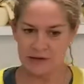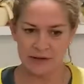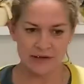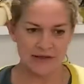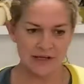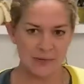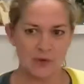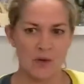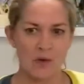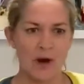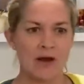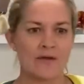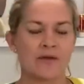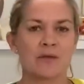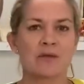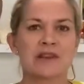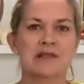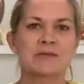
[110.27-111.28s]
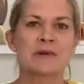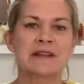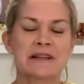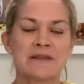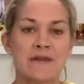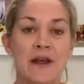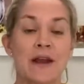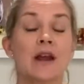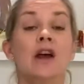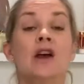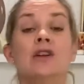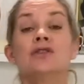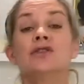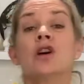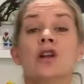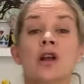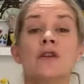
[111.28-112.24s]
Step away from the spitting pan.
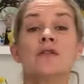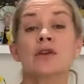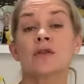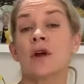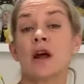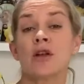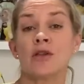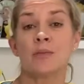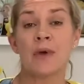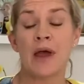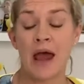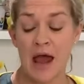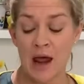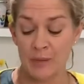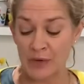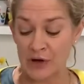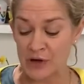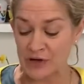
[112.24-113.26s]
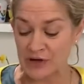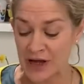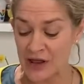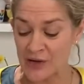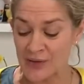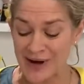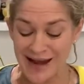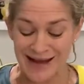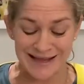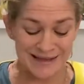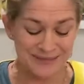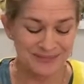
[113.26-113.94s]
Don't overcrowd the pan because otherwise